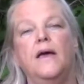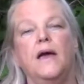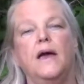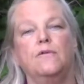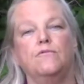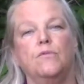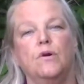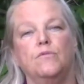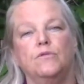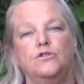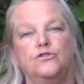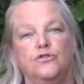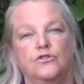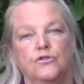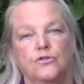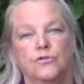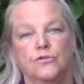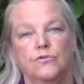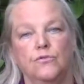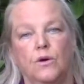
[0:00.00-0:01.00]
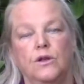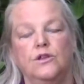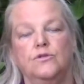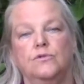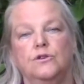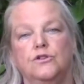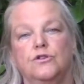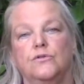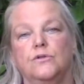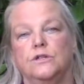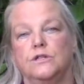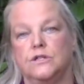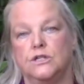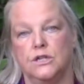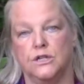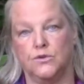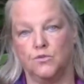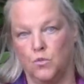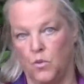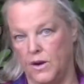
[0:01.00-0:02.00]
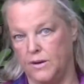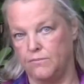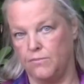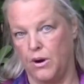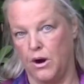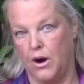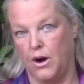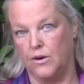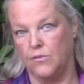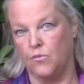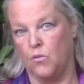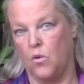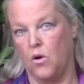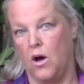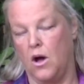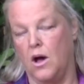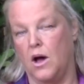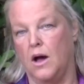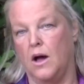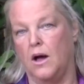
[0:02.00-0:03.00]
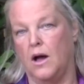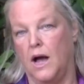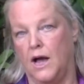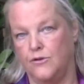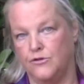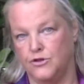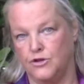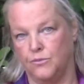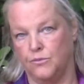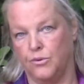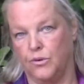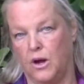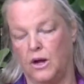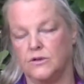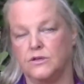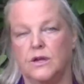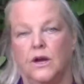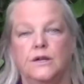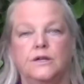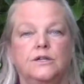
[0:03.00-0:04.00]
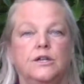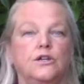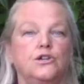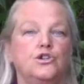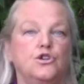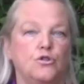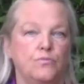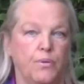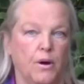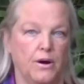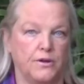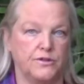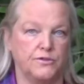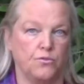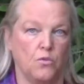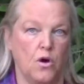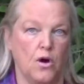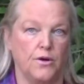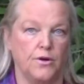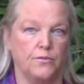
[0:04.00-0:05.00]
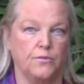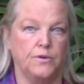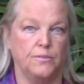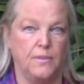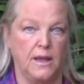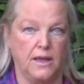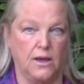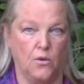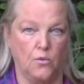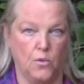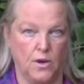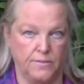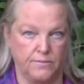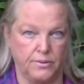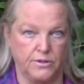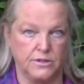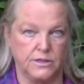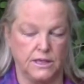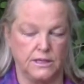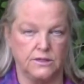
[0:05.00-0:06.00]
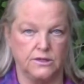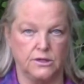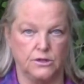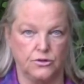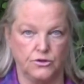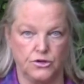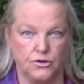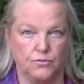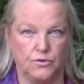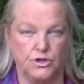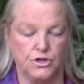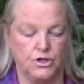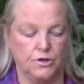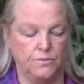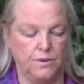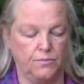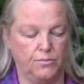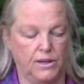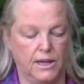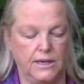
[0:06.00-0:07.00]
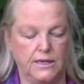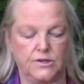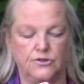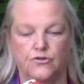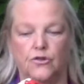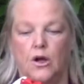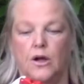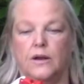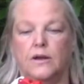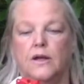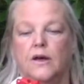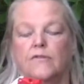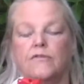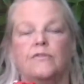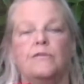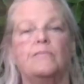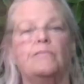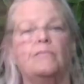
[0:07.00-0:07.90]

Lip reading: and what you would do is just one part hydrogen peroxide to two parts water would make a 1% solution, which should be plenty strong enough.